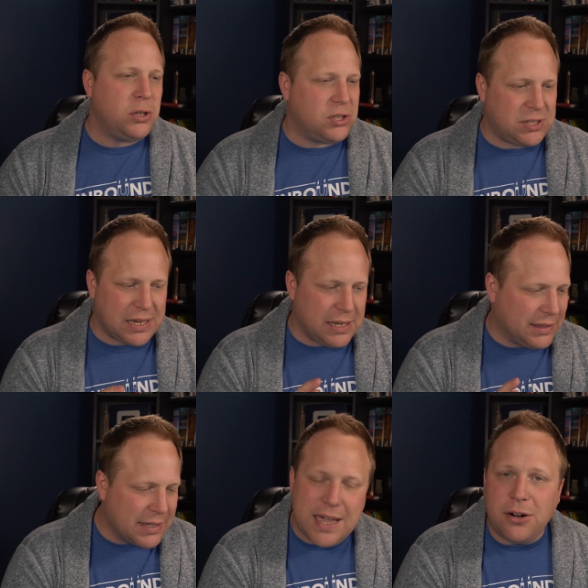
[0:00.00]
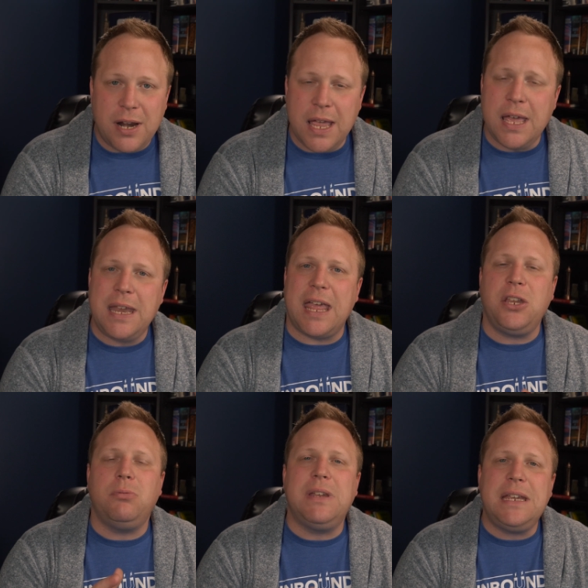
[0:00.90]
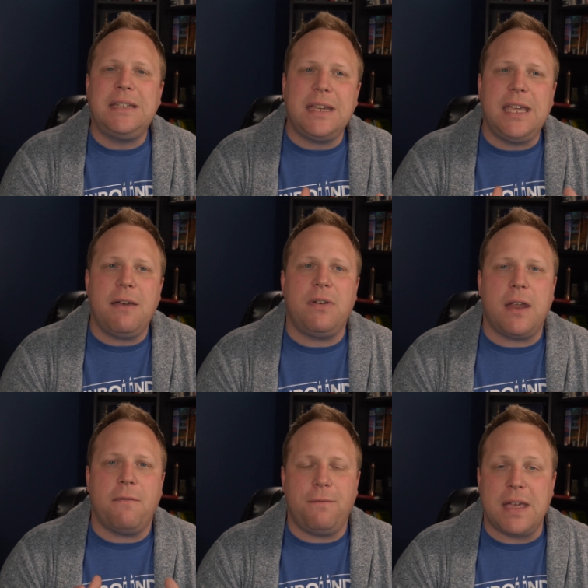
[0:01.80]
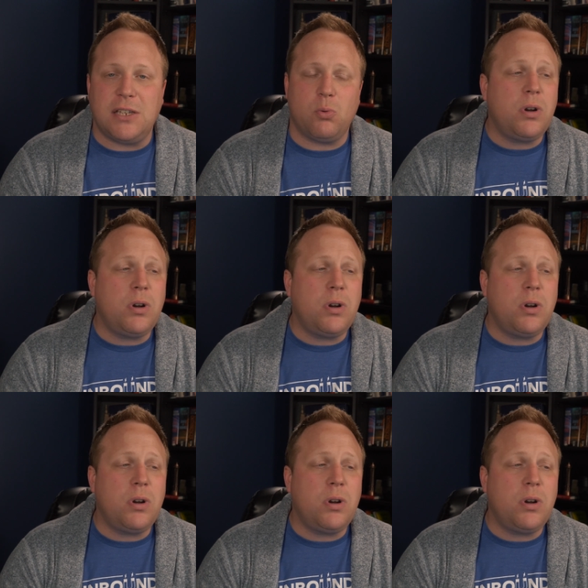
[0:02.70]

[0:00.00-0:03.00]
just a letterhead, and you need to give it a face.